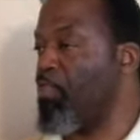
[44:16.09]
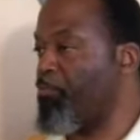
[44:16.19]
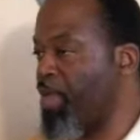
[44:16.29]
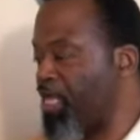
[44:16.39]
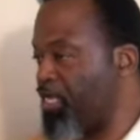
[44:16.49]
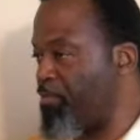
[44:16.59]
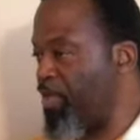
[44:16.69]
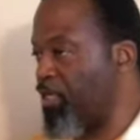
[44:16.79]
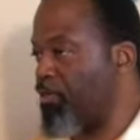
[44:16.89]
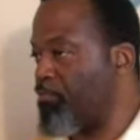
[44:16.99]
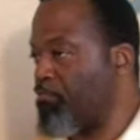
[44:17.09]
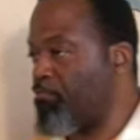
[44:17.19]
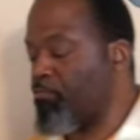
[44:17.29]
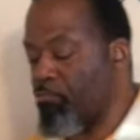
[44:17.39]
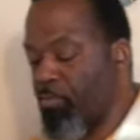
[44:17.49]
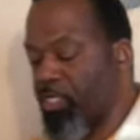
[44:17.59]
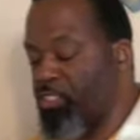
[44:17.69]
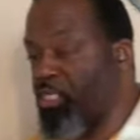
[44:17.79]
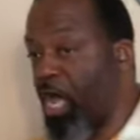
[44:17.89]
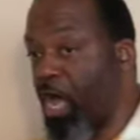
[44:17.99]
Pandemic,
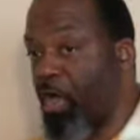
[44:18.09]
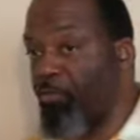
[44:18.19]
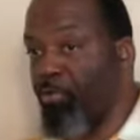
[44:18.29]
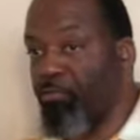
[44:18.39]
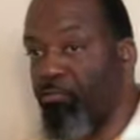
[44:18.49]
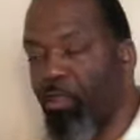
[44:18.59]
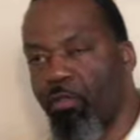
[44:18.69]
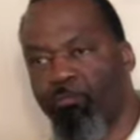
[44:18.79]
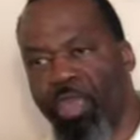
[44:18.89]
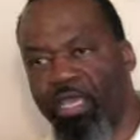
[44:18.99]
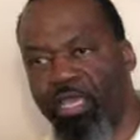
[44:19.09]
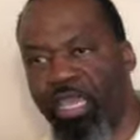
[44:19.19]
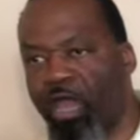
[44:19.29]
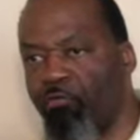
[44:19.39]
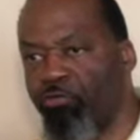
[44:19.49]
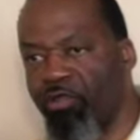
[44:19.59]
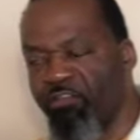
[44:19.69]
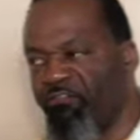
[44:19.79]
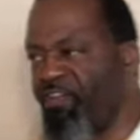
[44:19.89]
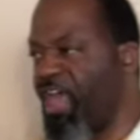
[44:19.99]
job, bank account,
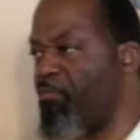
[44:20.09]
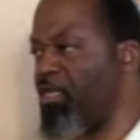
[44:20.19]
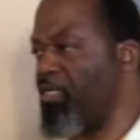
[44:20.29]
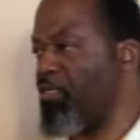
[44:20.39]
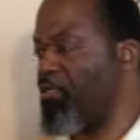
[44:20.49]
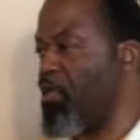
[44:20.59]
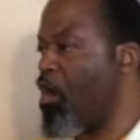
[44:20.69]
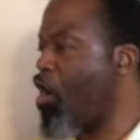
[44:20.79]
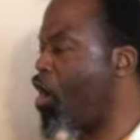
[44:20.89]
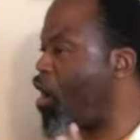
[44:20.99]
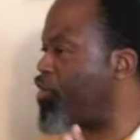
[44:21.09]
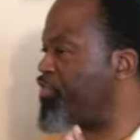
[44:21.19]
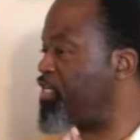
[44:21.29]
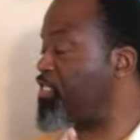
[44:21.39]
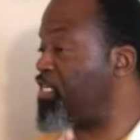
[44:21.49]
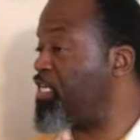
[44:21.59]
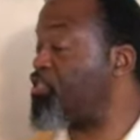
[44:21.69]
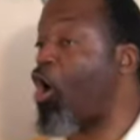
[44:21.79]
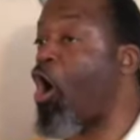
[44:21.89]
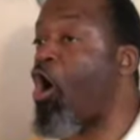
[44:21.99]
family. All these things
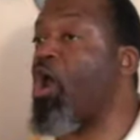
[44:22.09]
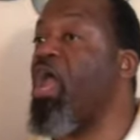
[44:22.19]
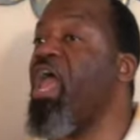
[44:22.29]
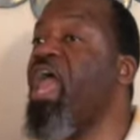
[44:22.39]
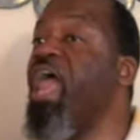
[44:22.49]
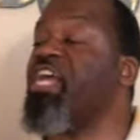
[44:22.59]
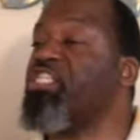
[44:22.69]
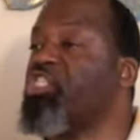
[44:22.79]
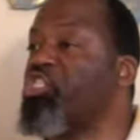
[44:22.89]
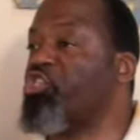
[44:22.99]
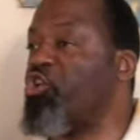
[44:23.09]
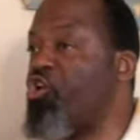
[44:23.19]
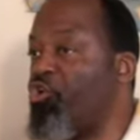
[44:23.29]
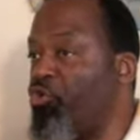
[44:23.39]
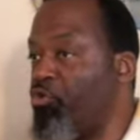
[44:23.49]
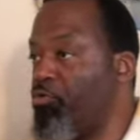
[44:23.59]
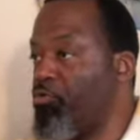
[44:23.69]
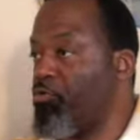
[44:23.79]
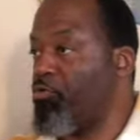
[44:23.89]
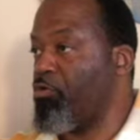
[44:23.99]
are external
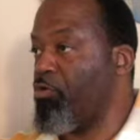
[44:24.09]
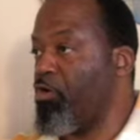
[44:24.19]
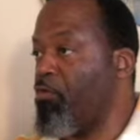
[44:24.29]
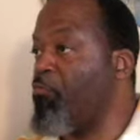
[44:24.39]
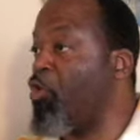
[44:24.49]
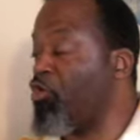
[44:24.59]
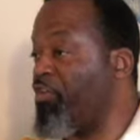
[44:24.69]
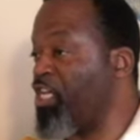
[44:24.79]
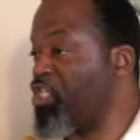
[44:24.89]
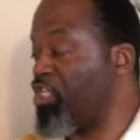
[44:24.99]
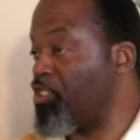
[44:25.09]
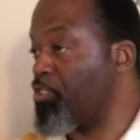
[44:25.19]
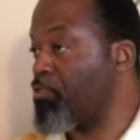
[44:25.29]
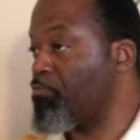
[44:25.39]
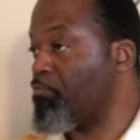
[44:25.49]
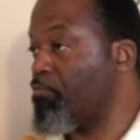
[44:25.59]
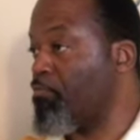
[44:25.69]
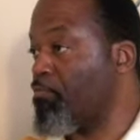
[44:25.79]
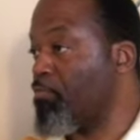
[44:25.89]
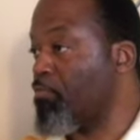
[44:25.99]
motivations.
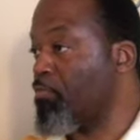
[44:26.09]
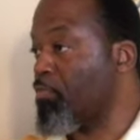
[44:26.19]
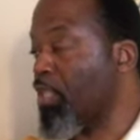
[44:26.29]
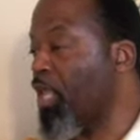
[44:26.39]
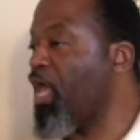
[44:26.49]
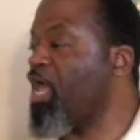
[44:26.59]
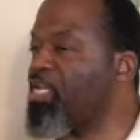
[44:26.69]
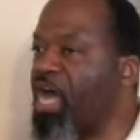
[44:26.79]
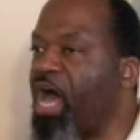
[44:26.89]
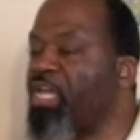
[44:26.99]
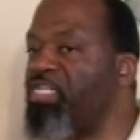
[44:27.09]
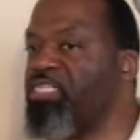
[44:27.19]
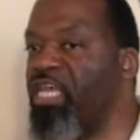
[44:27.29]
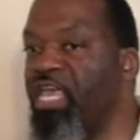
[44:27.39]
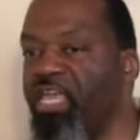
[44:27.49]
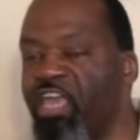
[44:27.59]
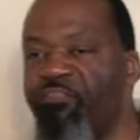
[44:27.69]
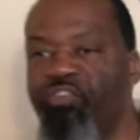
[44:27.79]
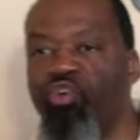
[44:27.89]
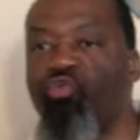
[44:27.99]
And God is saying,
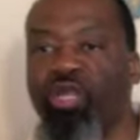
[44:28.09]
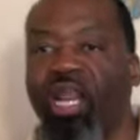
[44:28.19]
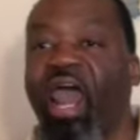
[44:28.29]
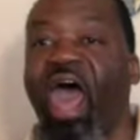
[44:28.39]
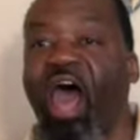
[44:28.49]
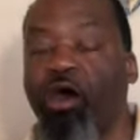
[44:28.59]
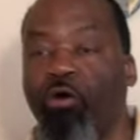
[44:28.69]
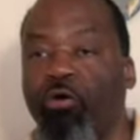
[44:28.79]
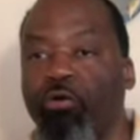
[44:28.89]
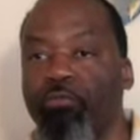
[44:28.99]
if you would allow